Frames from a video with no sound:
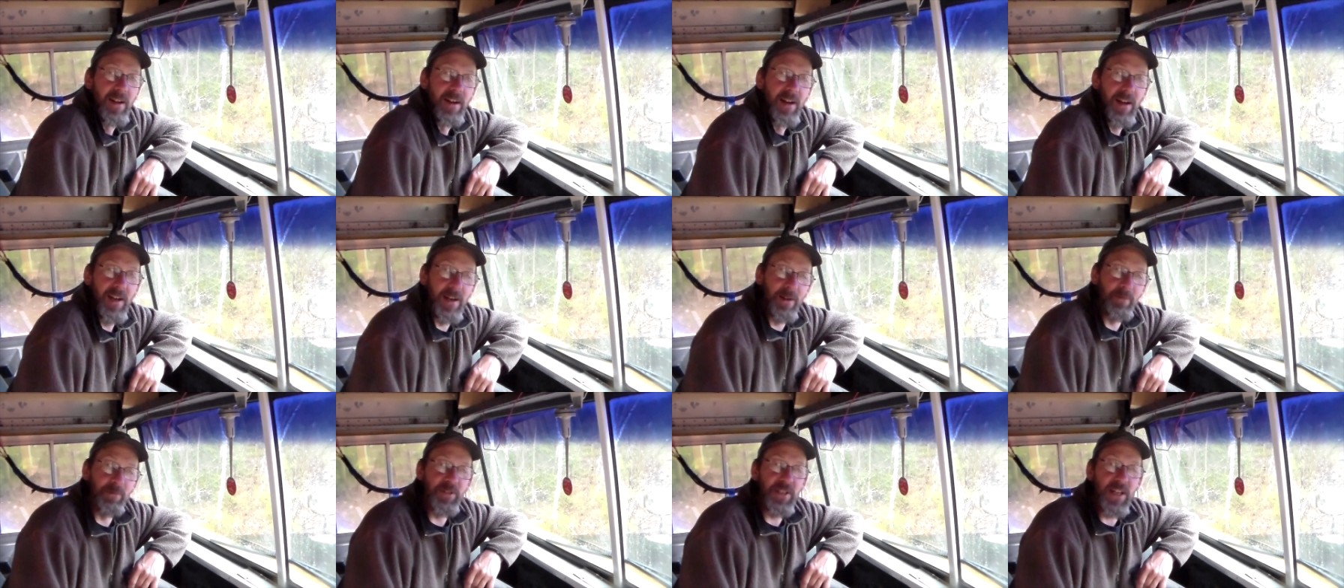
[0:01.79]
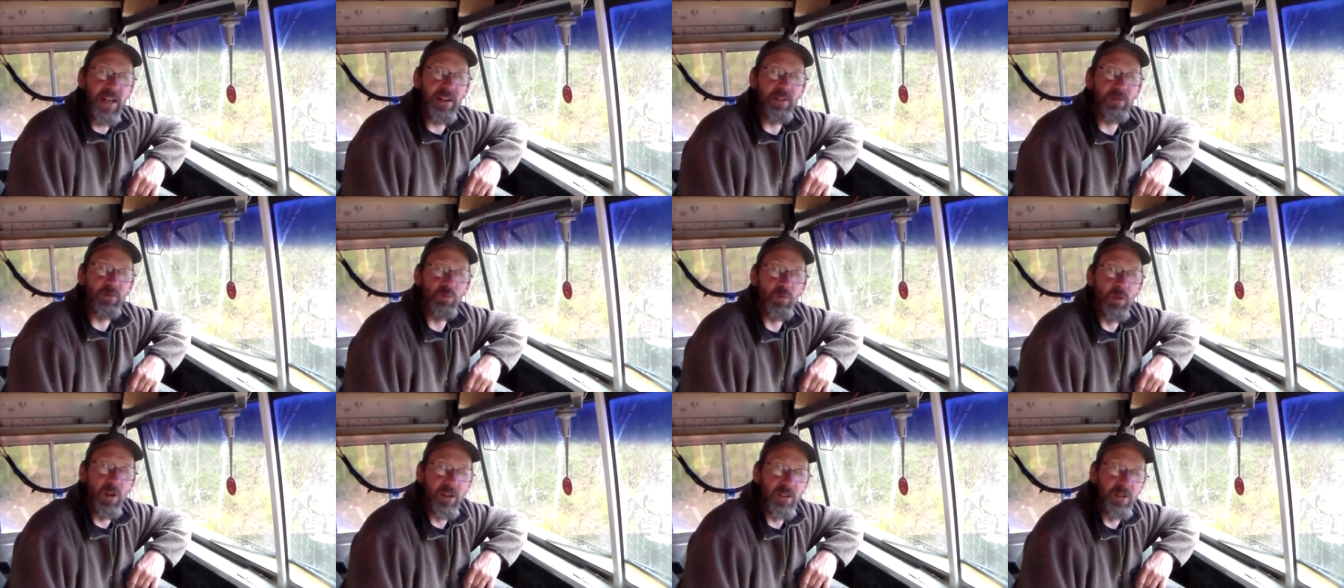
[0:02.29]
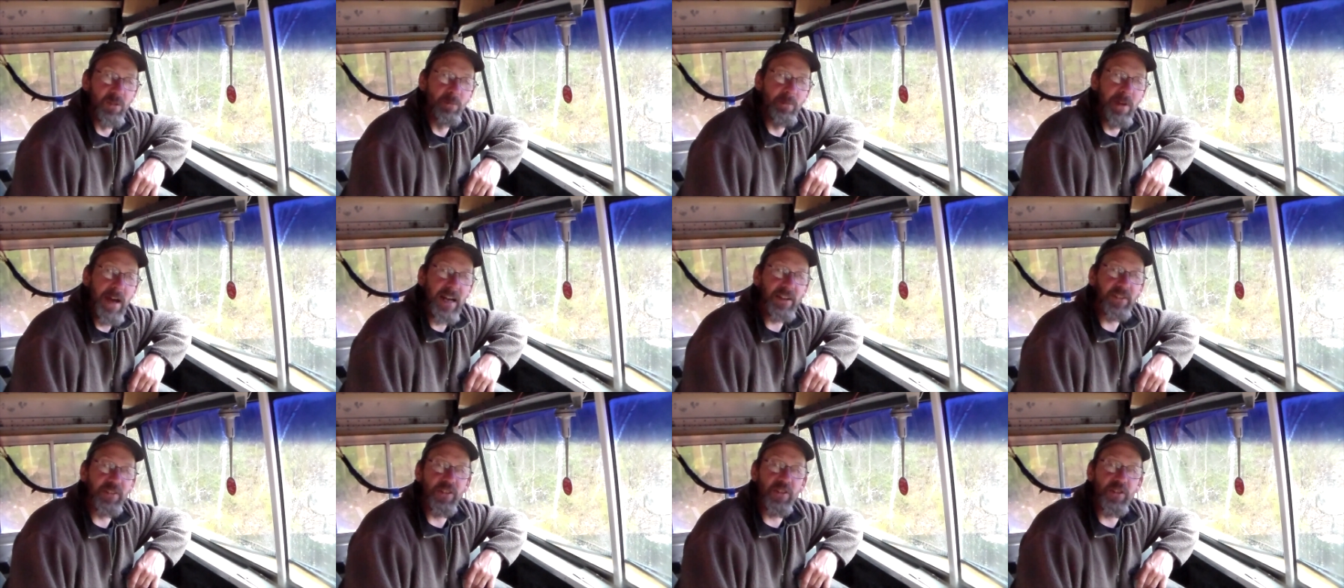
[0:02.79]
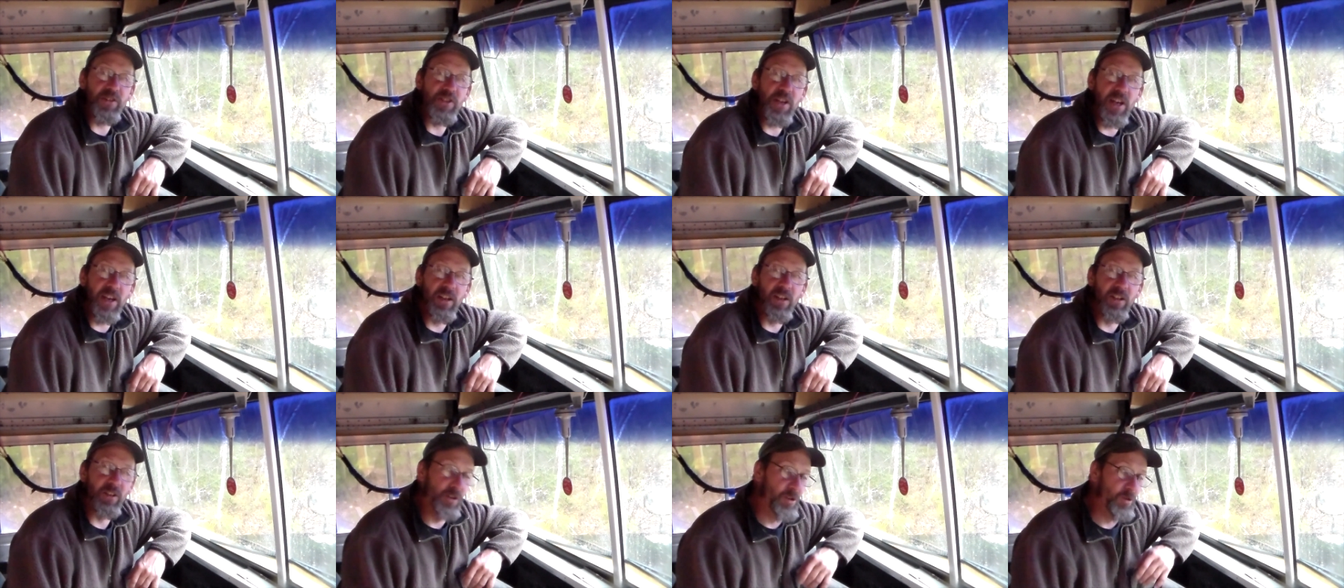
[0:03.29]
Hey, I'm Ted. Welcome back to the
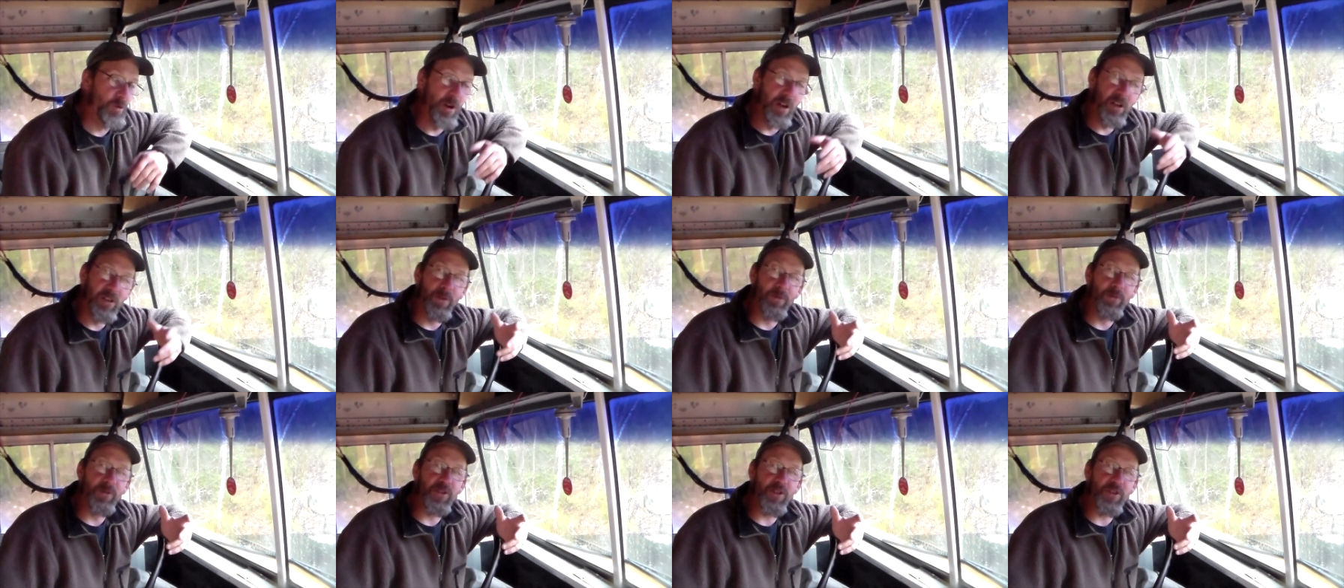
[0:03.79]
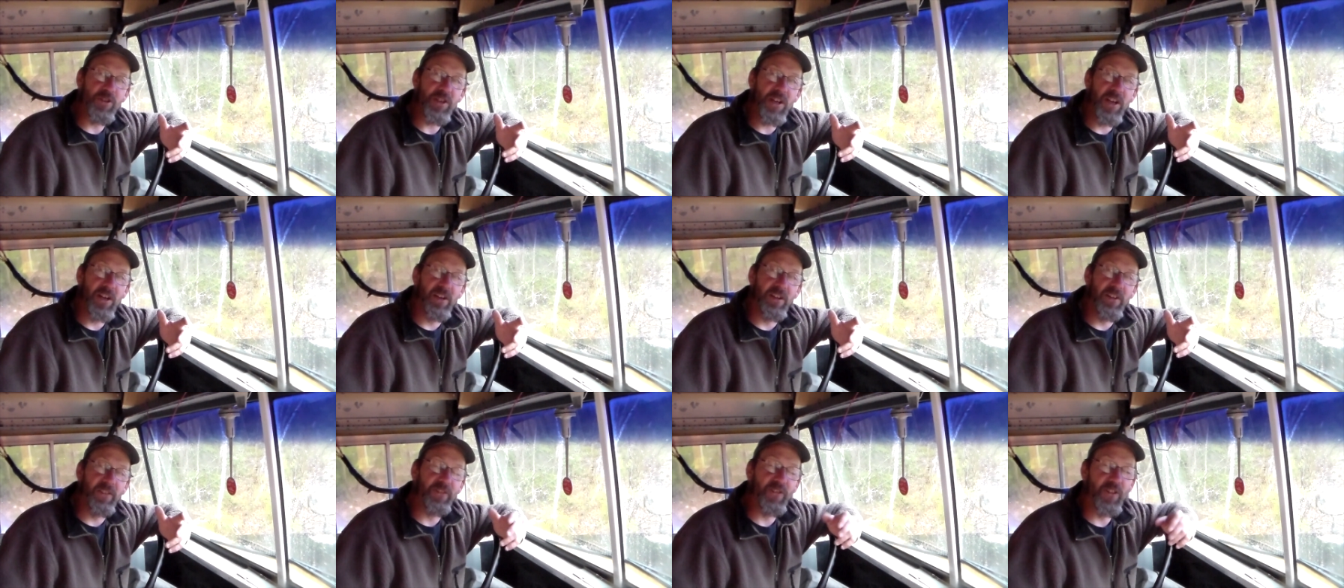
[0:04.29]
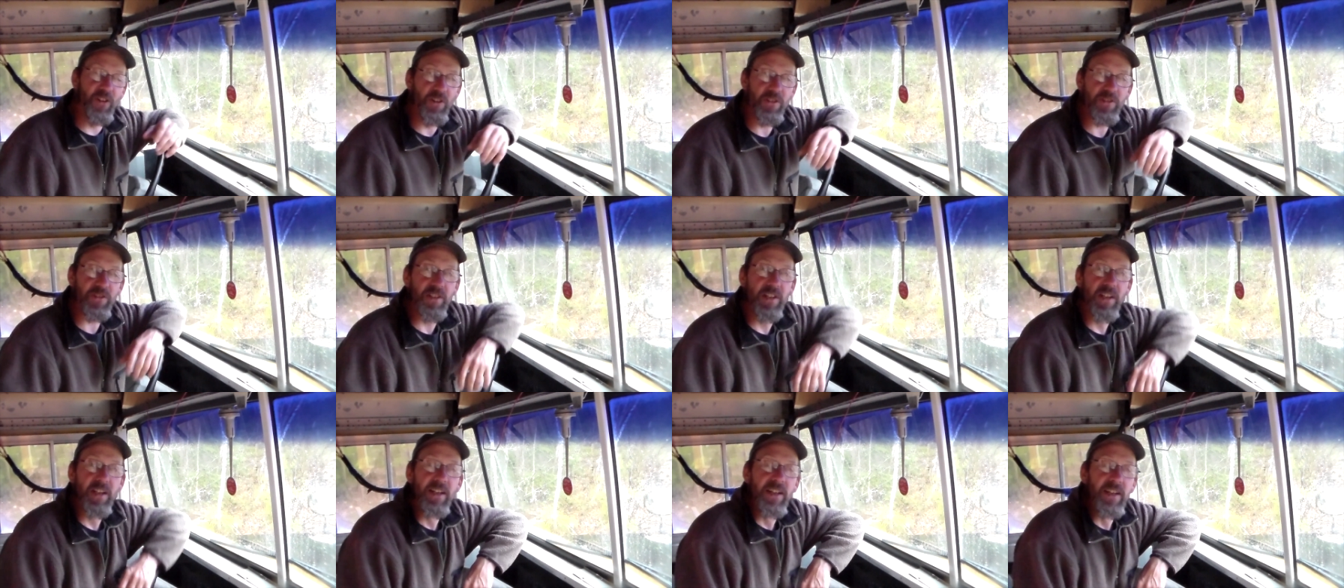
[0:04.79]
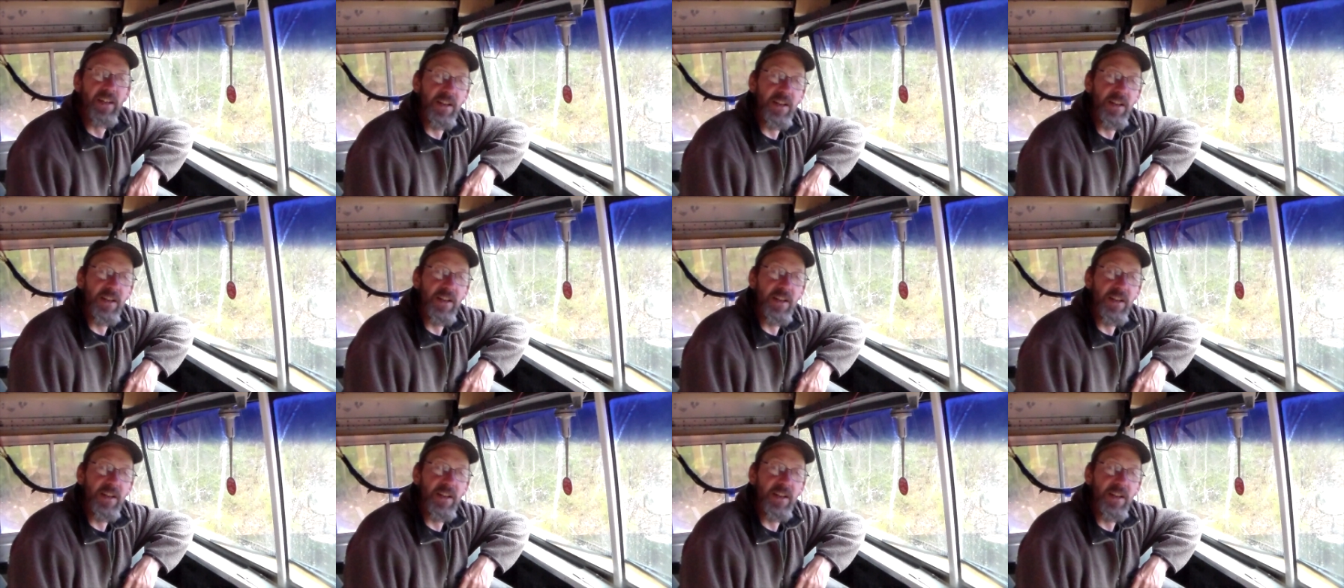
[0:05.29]
channel, or welcome to Channel at First.